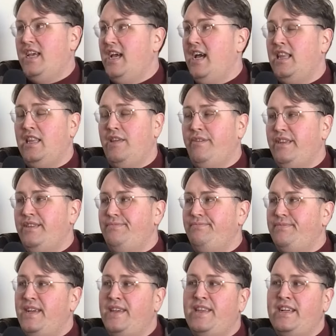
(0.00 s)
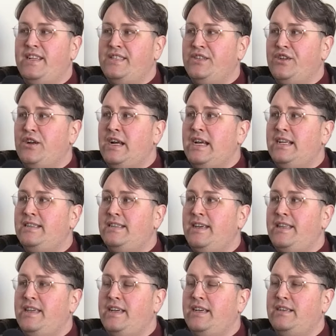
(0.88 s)
I love it. I think it's great.
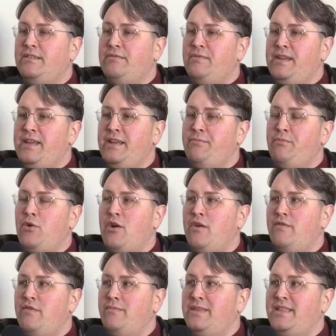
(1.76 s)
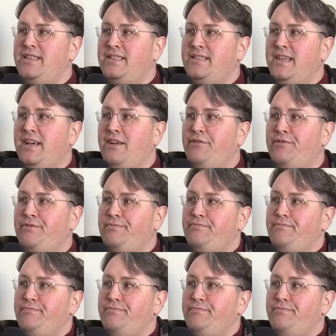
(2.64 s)
I think we need more of them in this town.